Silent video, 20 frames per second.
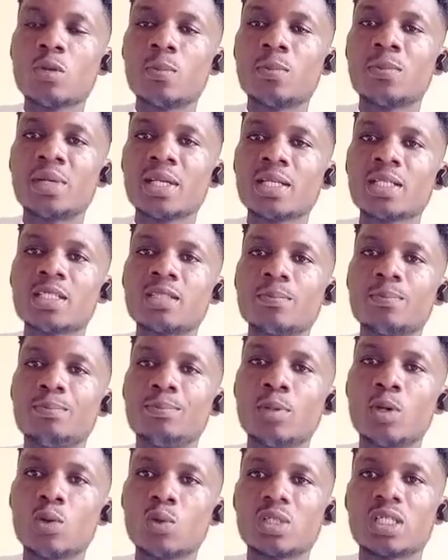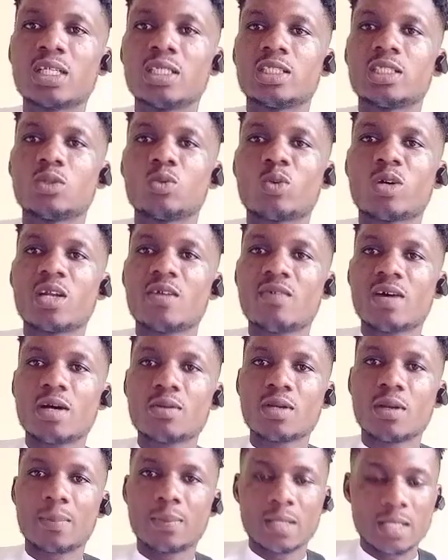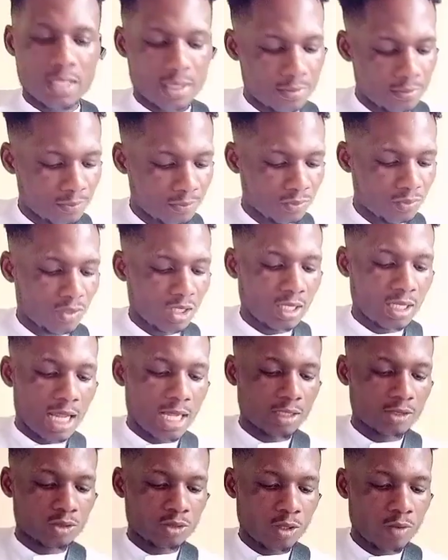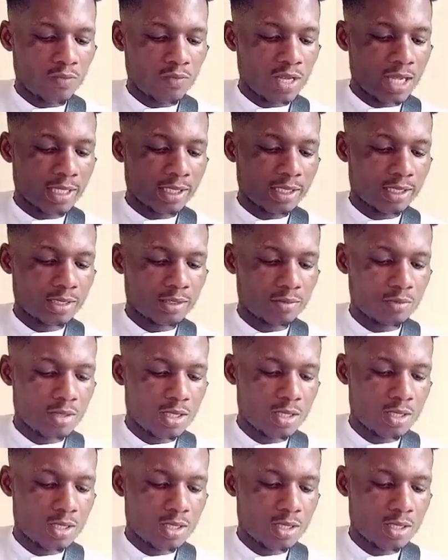brings boldness in whatever you're playing. Like stuff like this.